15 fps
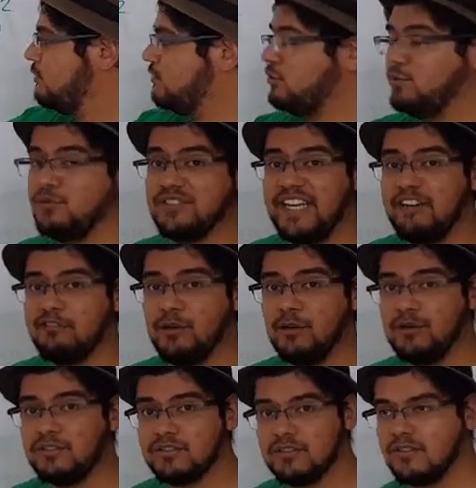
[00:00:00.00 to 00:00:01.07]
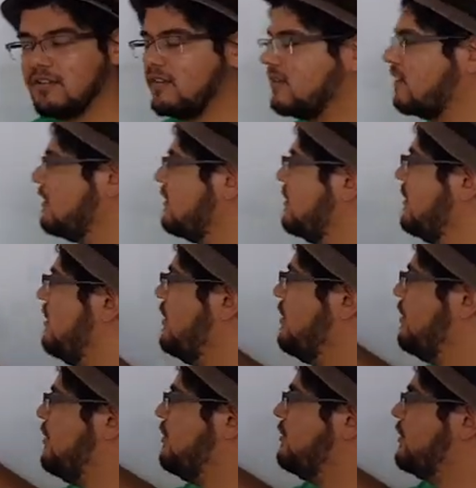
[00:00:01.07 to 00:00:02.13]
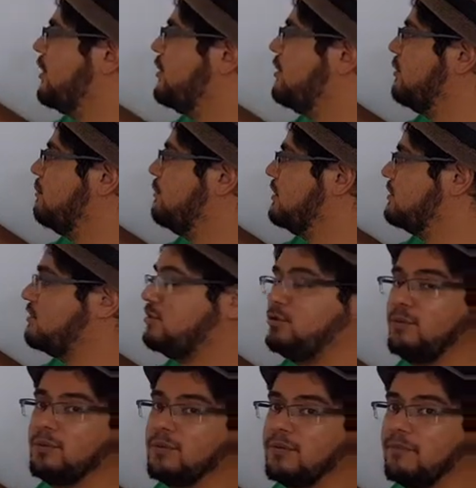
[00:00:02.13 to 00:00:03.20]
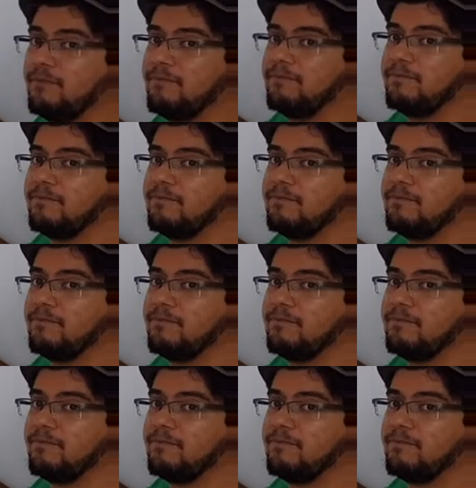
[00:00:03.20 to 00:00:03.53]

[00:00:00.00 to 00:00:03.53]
2 zeros, the number 2.